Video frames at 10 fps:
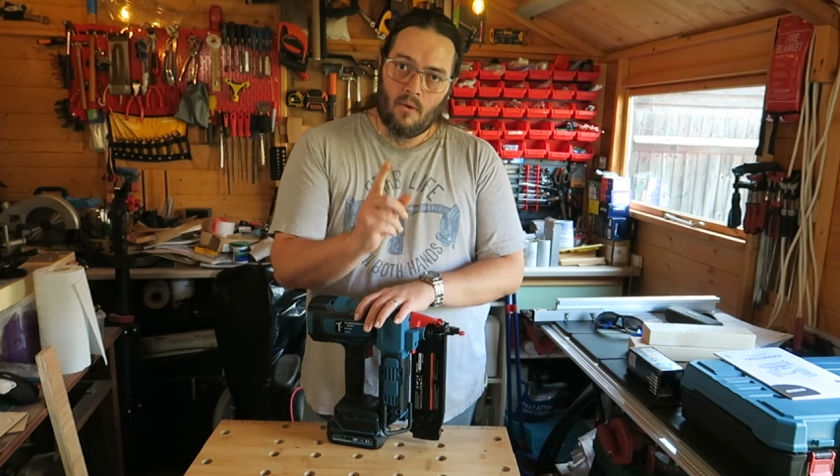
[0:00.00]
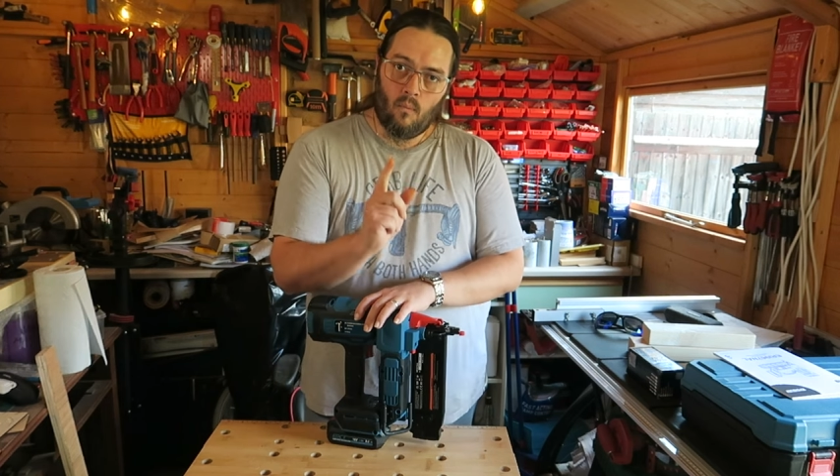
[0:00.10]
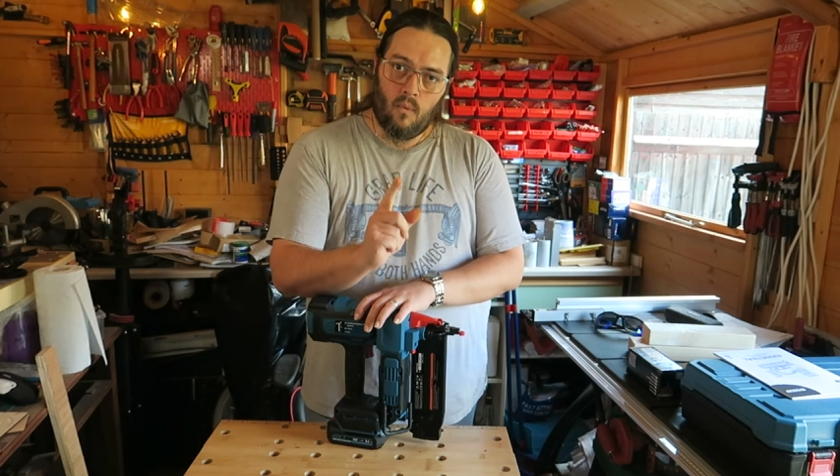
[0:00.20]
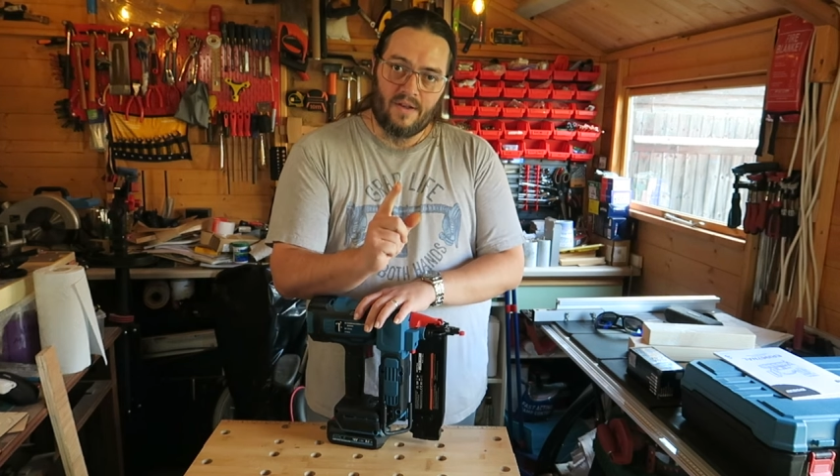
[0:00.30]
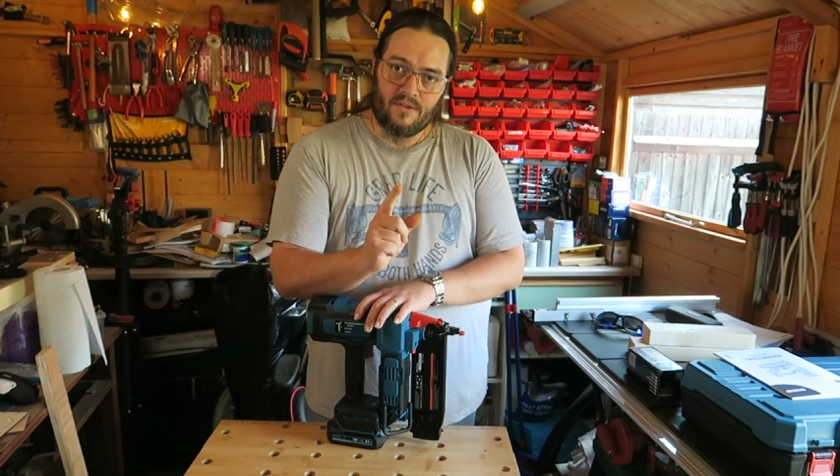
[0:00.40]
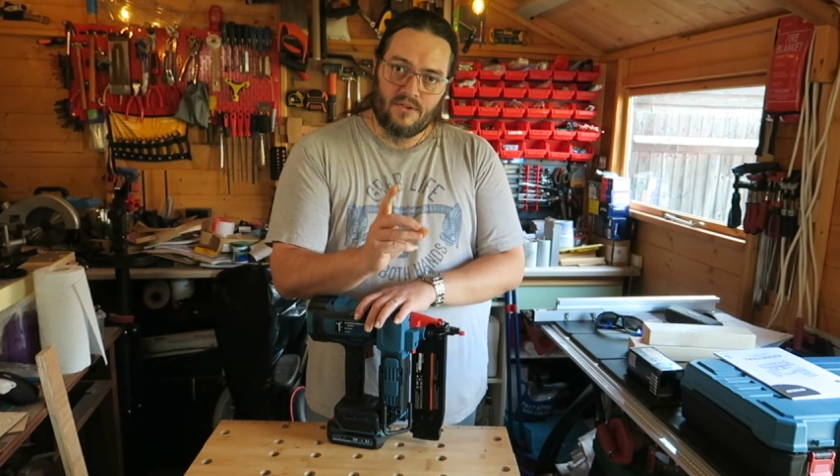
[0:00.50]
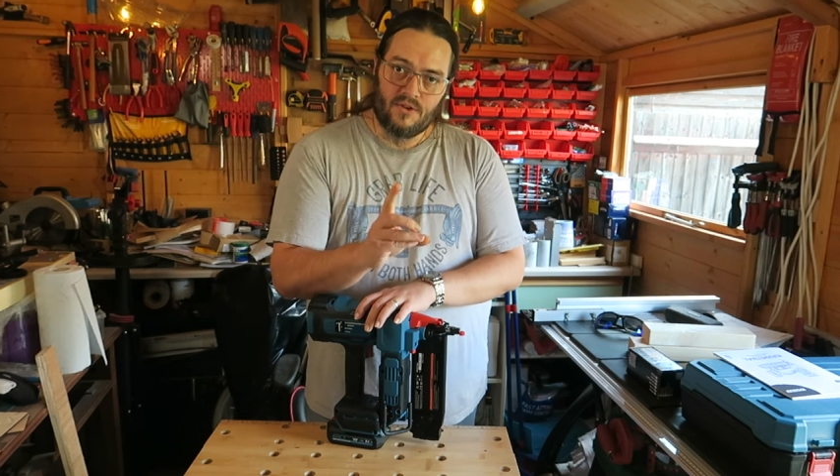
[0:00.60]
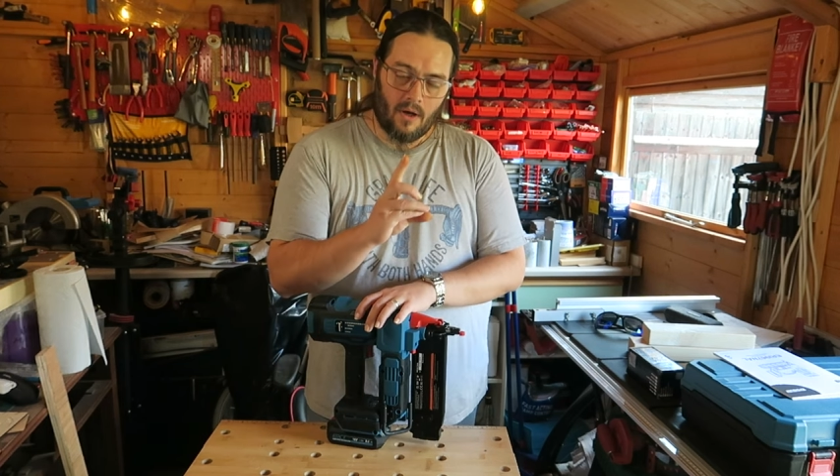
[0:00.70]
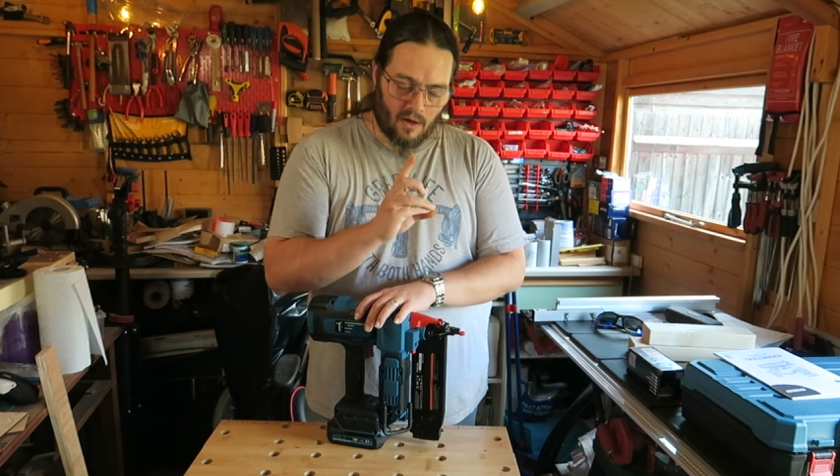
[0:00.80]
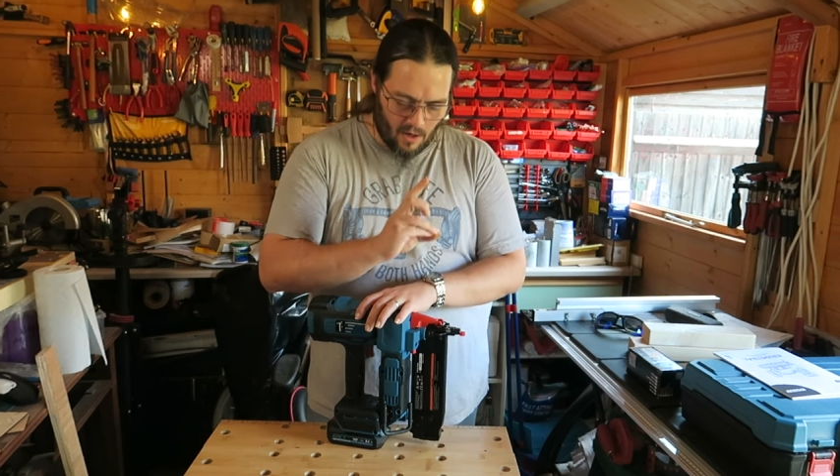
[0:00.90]
it
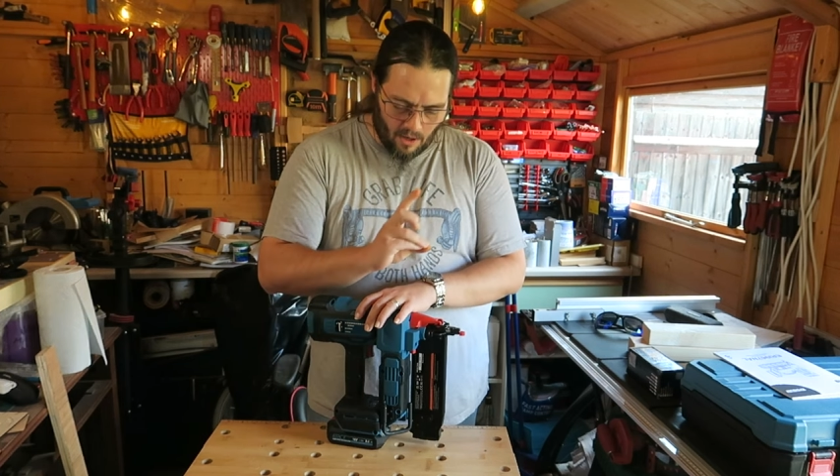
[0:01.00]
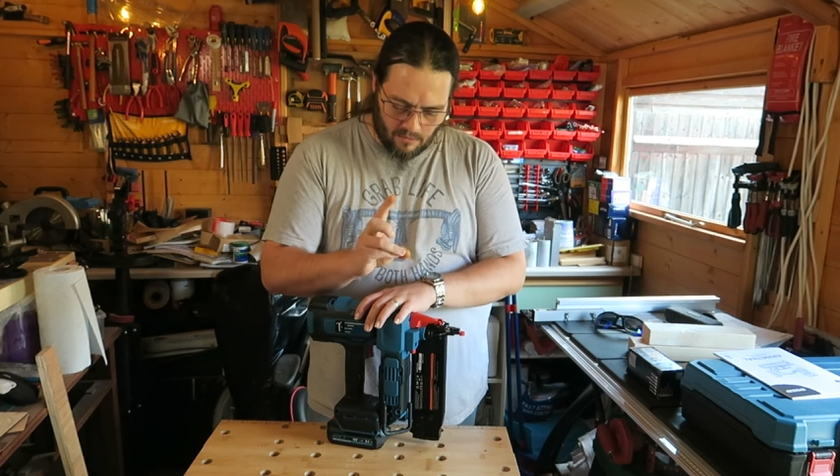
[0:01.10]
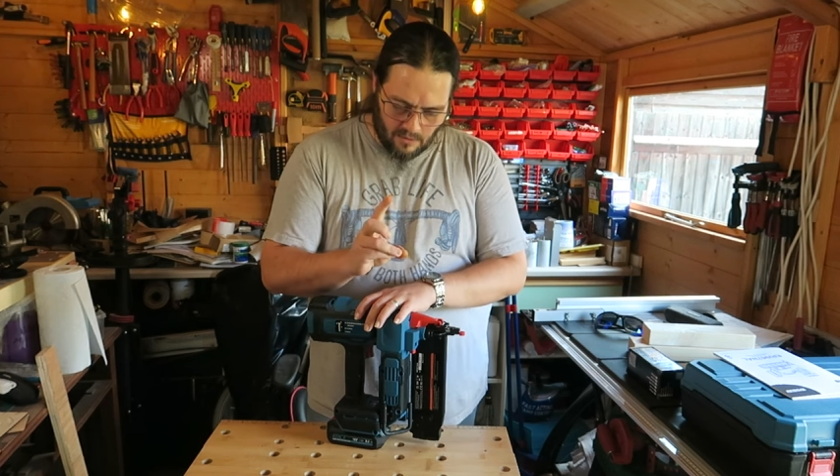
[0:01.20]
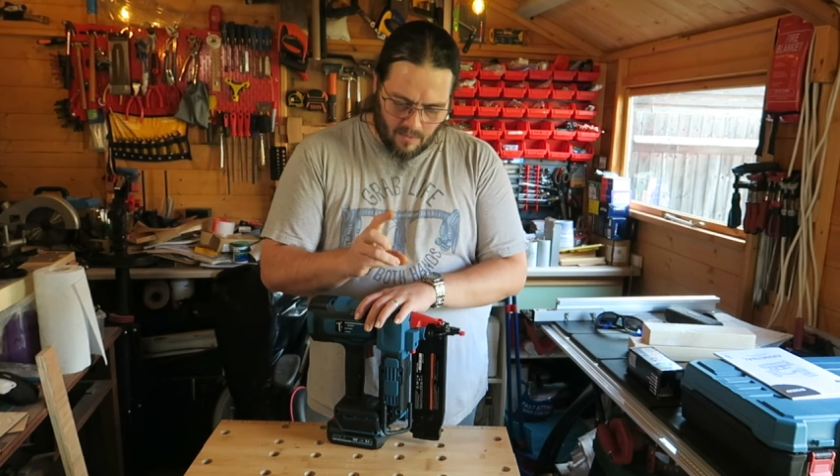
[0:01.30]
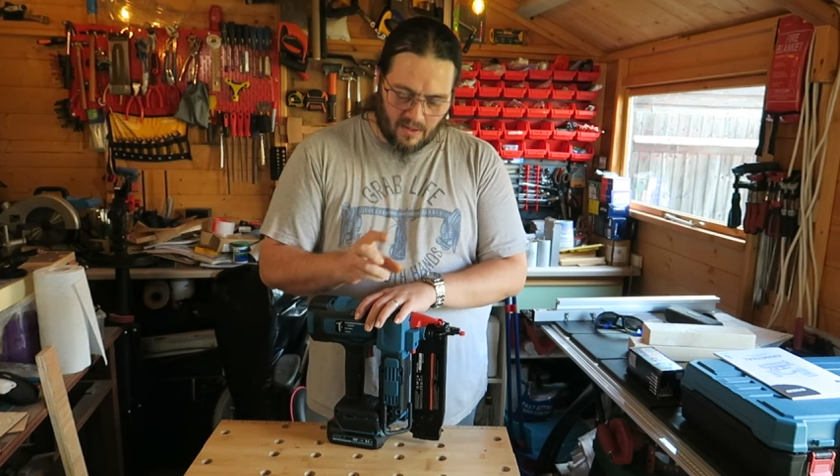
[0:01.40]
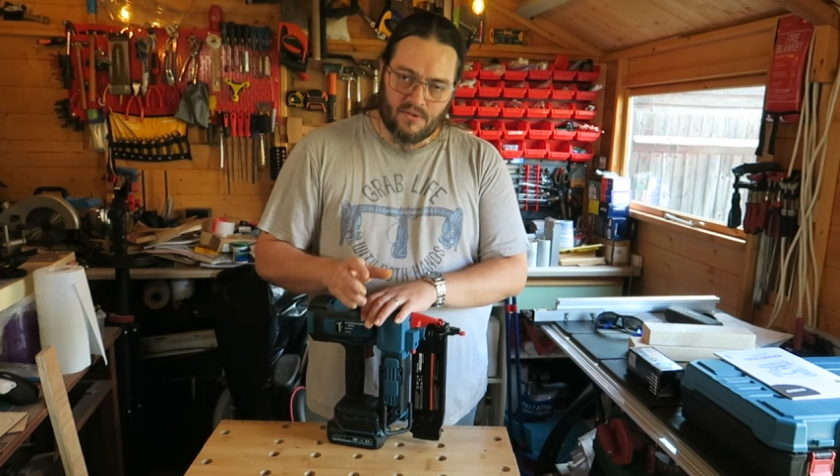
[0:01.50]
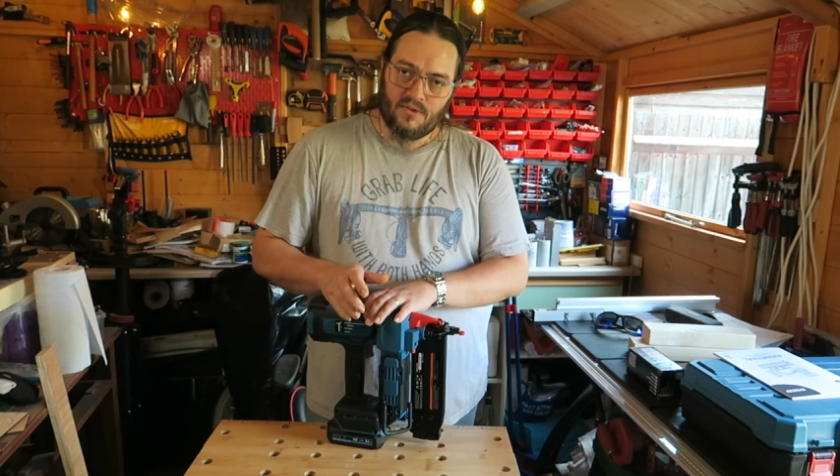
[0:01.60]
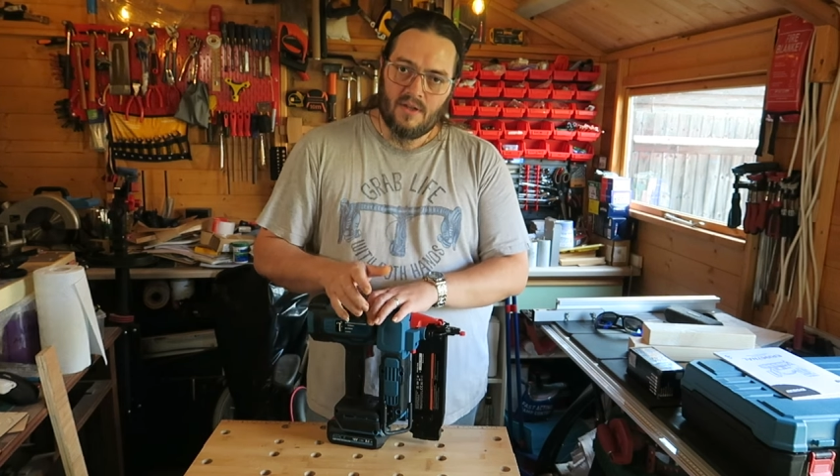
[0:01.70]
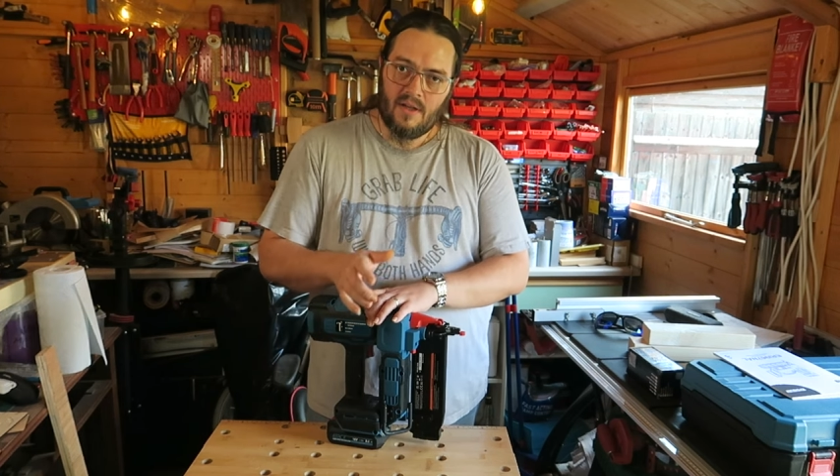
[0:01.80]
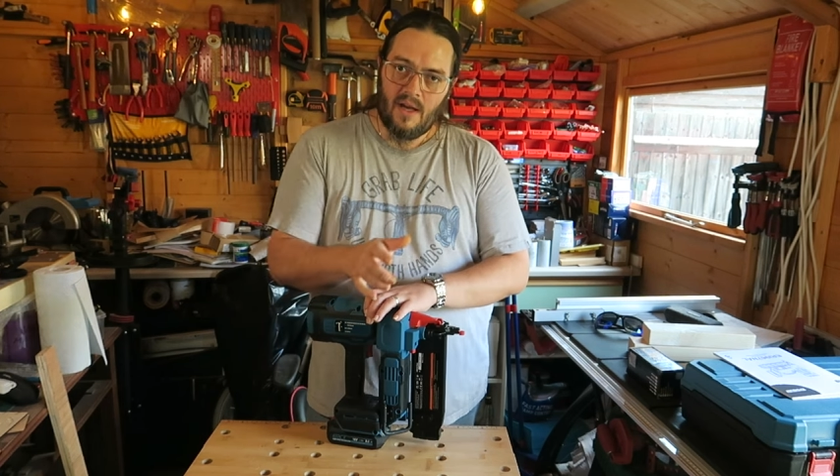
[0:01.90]
once only once.